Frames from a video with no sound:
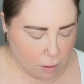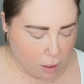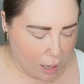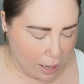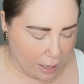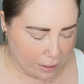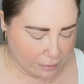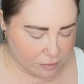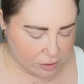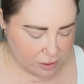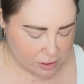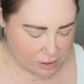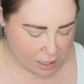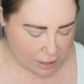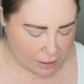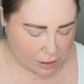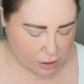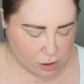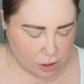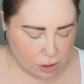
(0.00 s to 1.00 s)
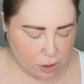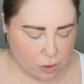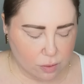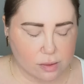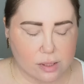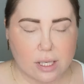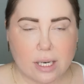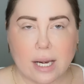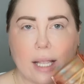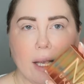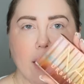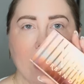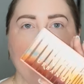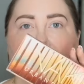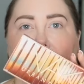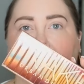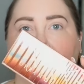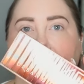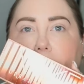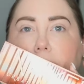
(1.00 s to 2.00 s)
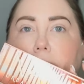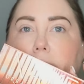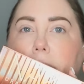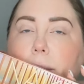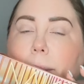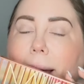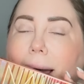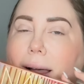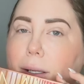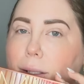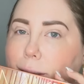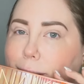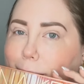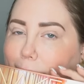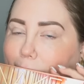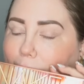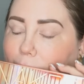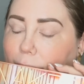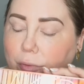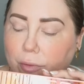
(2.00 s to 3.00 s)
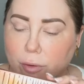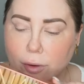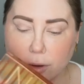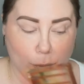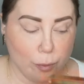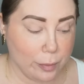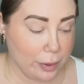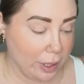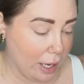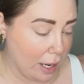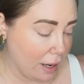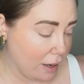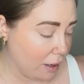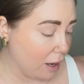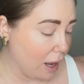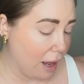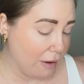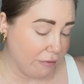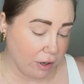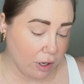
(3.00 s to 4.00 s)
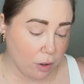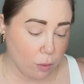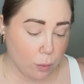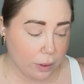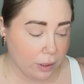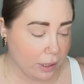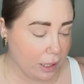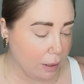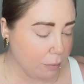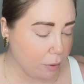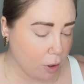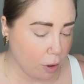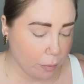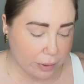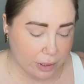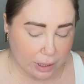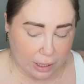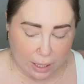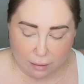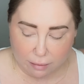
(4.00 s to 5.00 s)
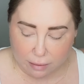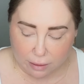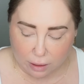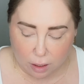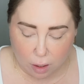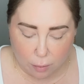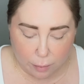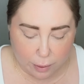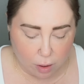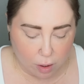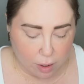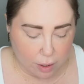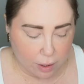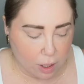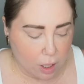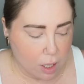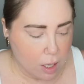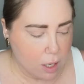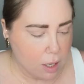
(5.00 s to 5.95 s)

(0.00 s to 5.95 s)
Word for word: I decided to use the Naked Heat the palette today for Urban Decay. I figured we'd keep the Urban Decay thing going on.